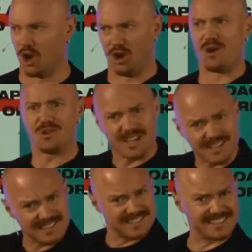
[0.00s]

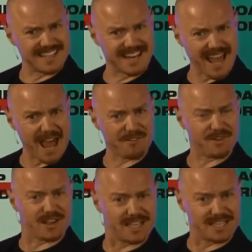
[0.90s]
locusts in
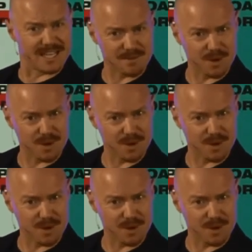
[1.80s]
Africa,